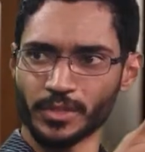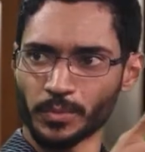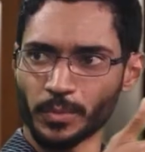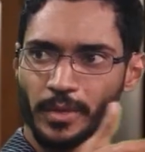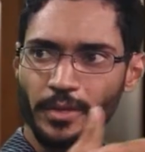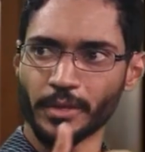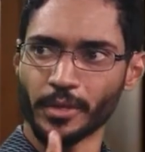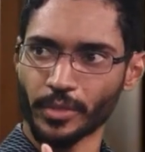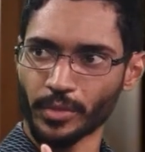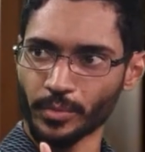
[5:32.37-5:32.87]

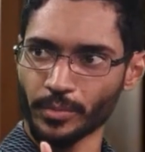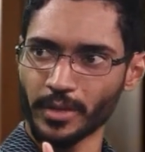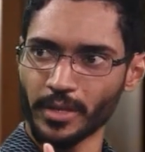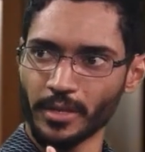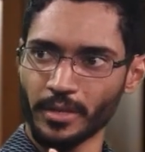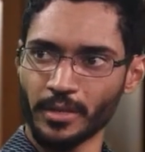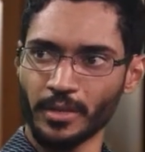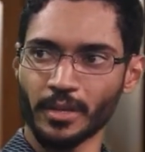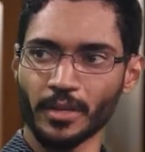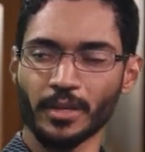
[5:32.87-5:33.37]
1 to
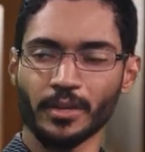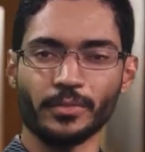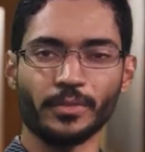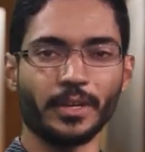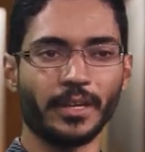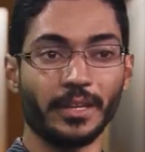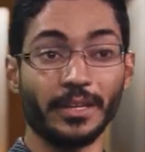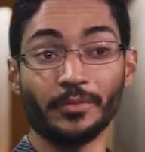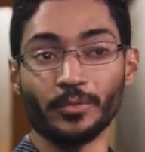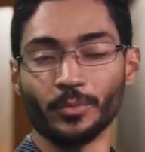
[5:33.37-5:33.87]
3,
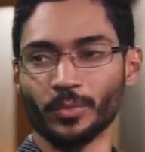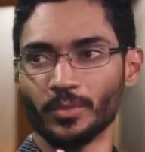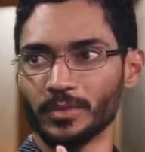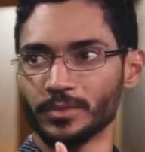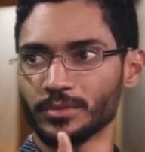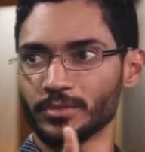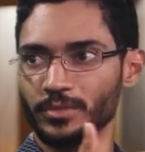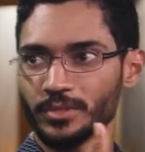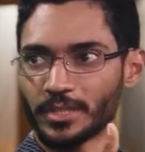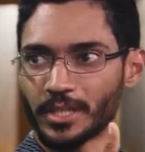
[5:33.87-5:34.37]
right? Even
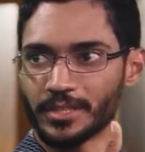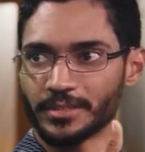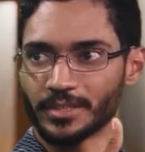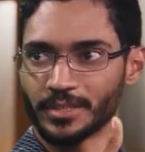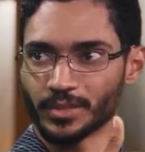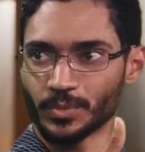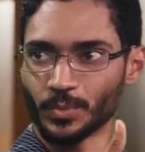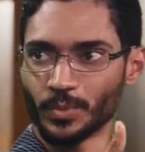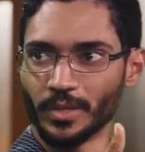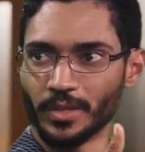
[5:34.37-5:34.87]

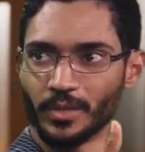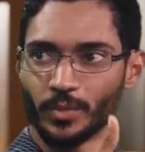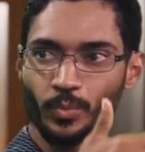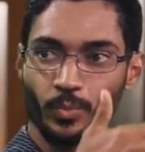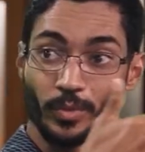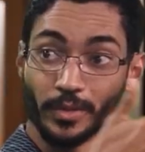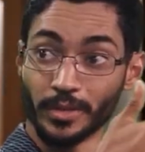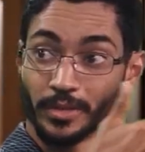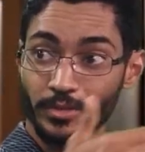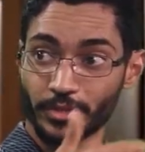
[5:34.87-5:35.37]
Genesis 1,
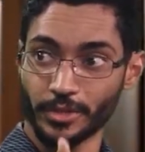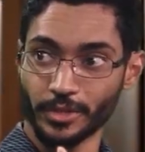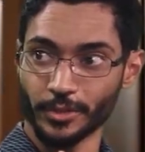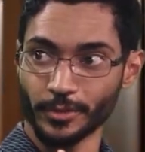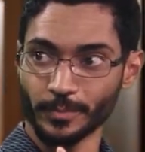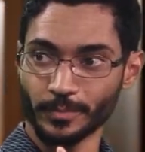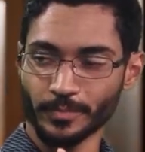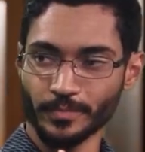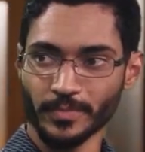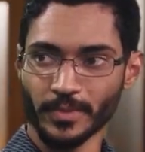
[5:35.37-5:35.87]
1 to
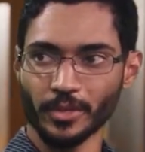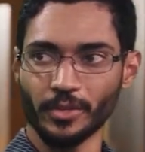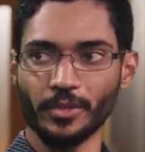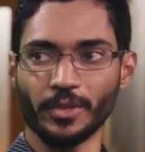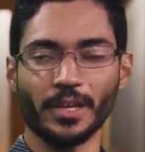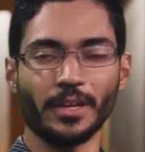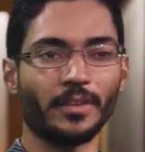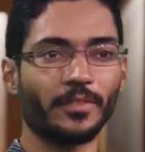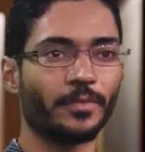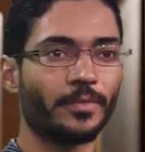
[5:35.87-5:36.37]
2. You
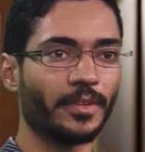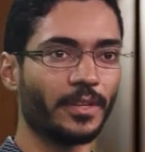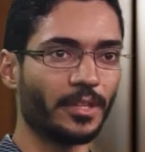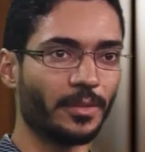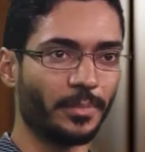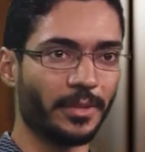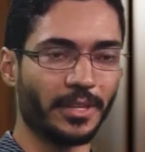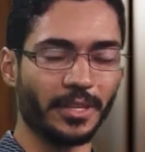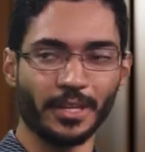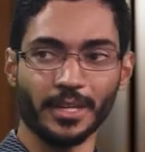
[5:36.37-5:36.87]
have, mm -hmm. in
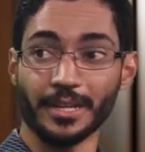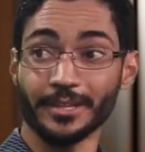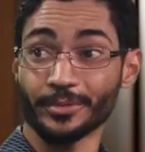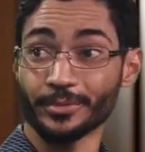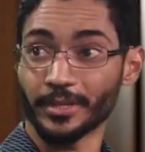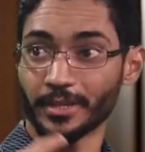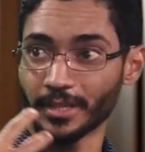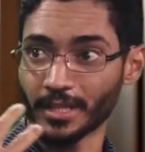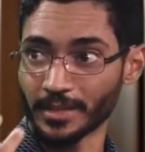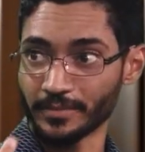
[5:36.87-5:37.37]
the beginning, God
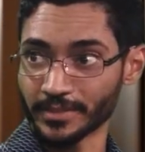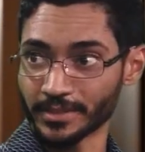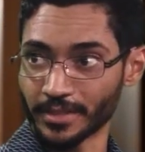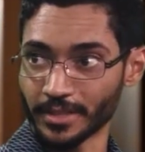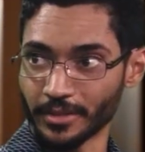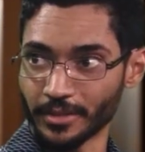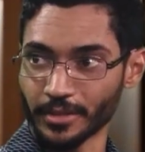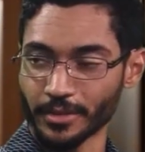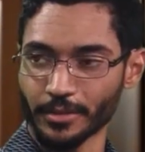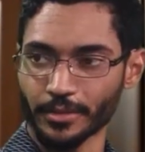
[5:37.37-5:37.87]
created the heavens
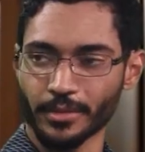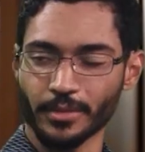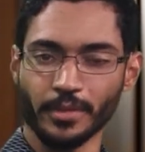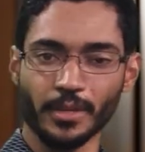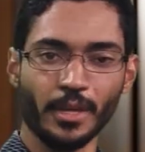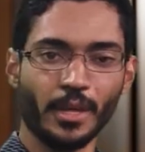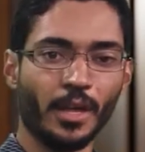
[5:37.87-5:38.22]
and the earth.